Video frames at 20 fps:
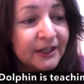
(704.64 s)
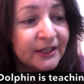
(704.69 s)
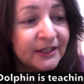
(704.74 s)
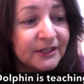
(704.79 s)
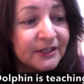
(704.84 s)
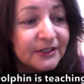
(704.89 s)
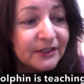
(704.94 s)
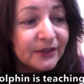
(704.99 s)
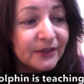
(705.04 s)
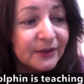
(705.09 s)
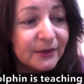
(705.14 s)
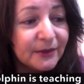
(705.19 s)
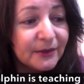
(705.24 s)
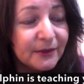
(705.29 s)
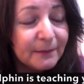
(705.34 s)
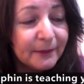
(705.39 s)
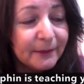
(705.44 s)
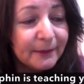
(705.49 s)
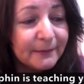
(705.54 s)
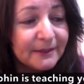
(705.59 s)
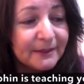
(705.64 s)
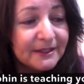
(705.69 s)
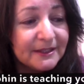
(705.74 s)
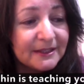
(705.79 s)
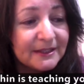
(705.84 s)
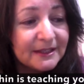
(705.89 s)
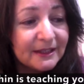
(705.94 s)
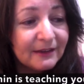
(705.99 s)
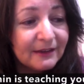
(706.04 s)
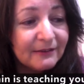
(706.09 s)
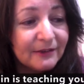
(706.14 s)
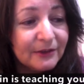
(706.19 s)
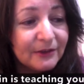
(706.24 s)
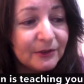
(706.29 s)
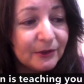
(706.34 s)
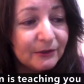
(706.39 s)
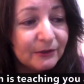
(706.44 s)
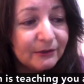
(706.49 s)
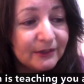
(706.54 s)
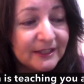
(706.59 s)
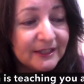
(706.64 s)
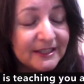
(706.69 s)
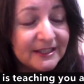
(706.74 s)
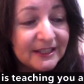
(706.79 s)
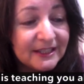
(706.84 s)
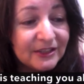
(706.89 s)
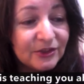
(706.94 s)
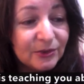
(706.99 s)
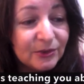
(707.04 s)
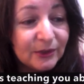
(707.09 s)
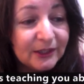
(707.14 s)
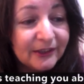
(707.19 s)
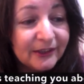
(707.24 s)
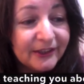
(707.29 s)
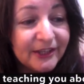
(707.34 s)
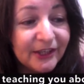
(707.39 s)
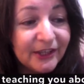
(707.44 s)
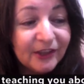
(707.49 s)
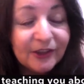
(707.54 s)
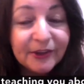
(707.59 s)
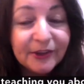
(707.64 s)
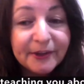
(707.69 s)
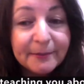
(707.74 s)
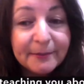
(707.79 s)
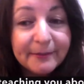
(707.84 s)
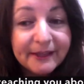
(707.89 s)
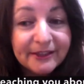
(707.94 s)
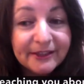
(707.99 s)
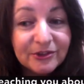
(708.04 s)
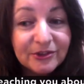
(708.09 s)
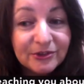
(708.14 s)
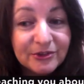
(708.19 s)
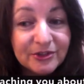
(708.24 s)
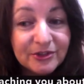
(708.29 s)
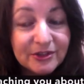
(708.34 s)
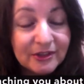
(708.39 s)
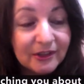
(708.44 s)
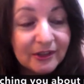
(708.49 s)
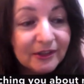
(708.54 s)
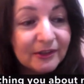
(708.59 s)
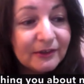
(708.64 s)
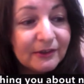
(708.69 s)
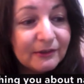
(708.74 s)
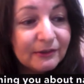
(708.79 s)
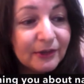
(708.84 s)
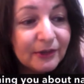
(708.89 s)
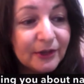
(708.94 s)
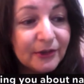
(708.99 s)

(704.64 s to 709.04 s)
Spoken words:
So the purpose of the dolphin is that you are learning a lot about yourself